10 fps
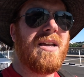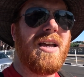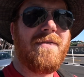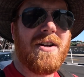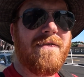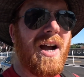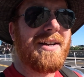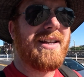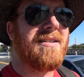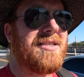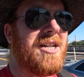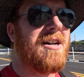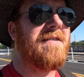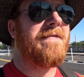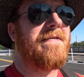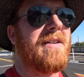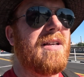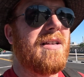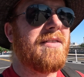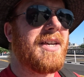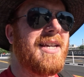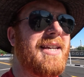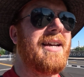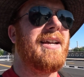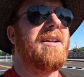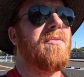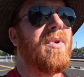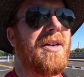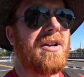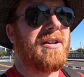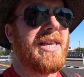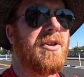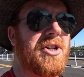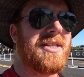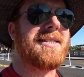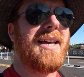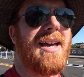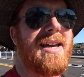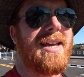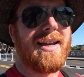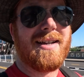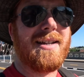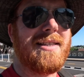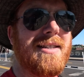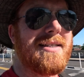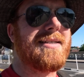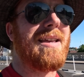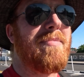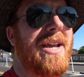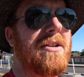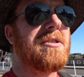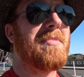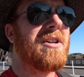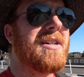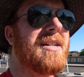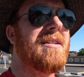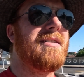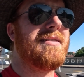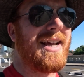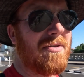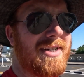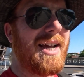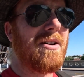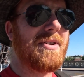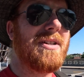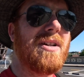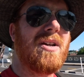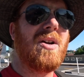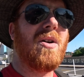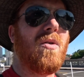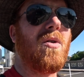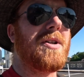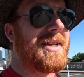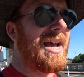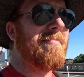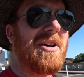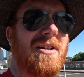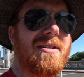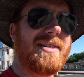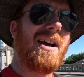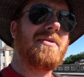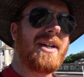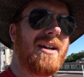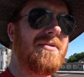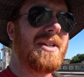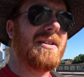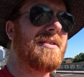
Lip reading: If you're finding yourself thinking whether you should stay in St. Petersburg downtown or Tampa downtown,